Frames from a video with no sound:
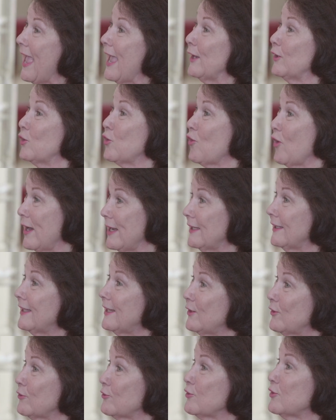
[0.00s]
and great
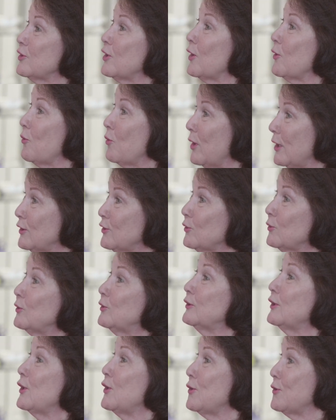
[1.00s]
leaders know what
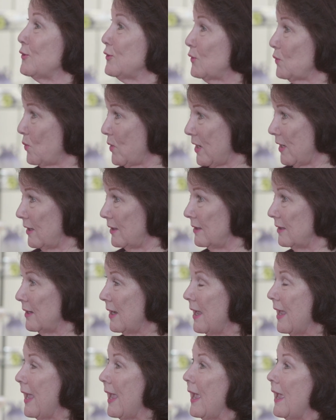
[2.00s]
tool to use when.
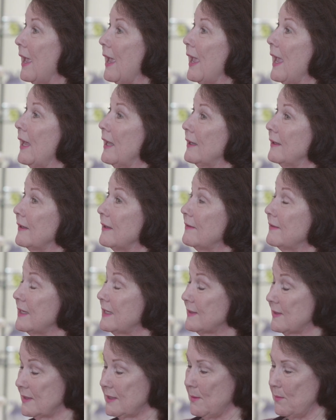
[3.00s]
And
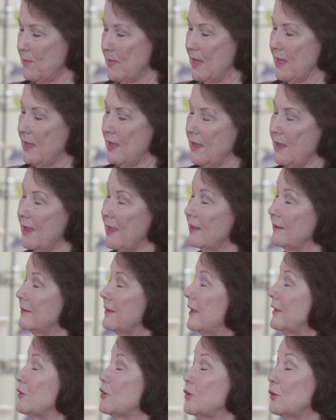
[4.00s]
this to me, and
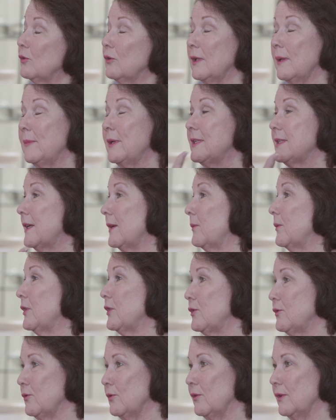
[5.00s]
a tool, let me tell you what
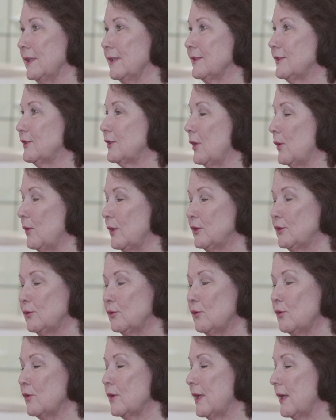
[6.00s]
a tool is. So a
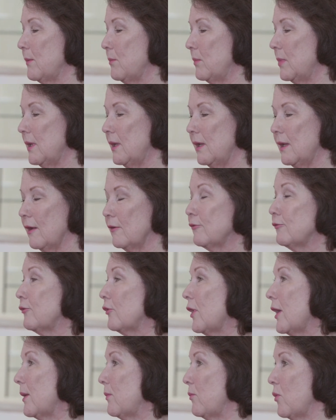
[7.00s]
tool can be a
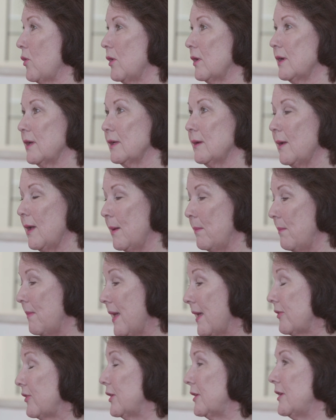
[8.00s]
framework, a
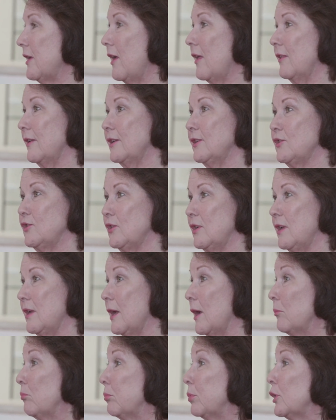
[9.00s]
methodology,
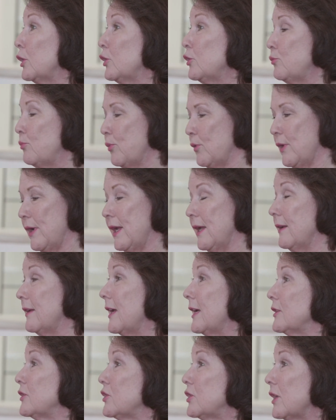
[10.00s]
a blueprint,
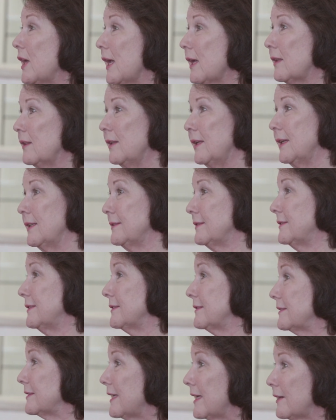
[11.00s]
a checklist, a
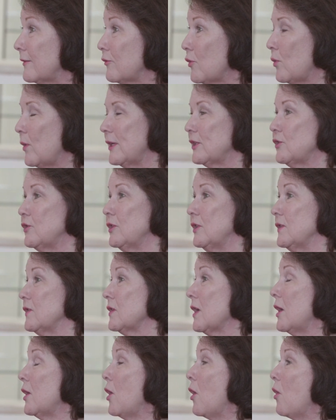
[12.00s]
set of
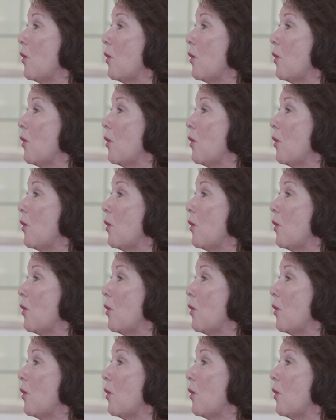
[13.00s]
questions,